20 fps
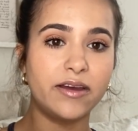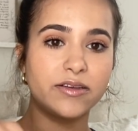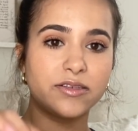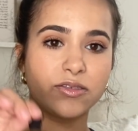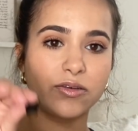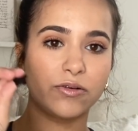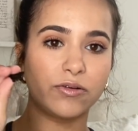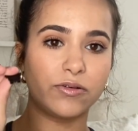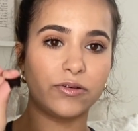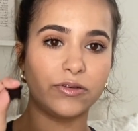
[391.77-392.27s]

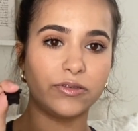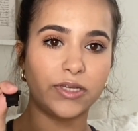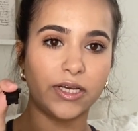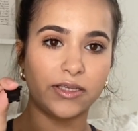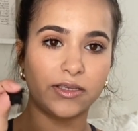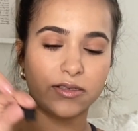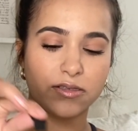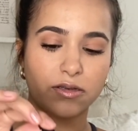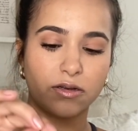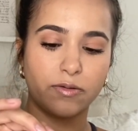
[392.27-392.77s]
So you take
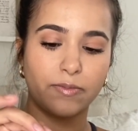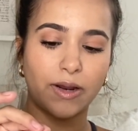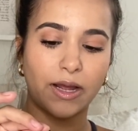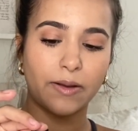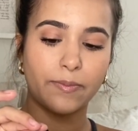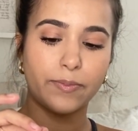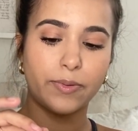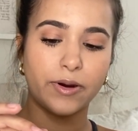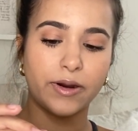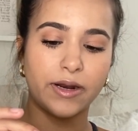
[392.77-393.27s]
this little
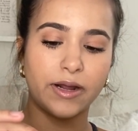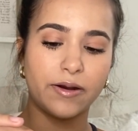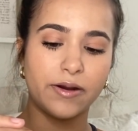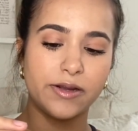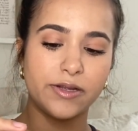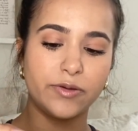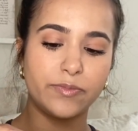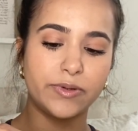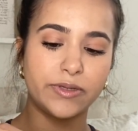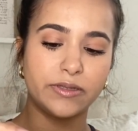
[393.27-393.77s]
black part out
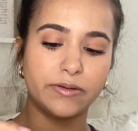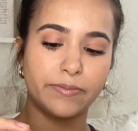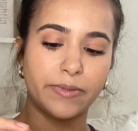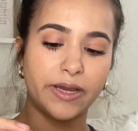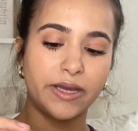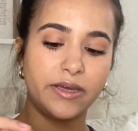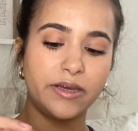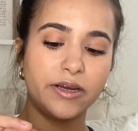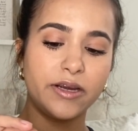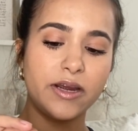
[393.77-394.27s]
and you put the
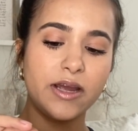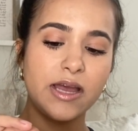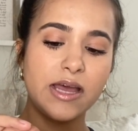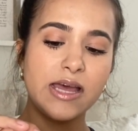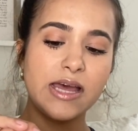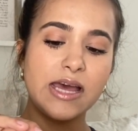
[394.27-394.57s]
mic here.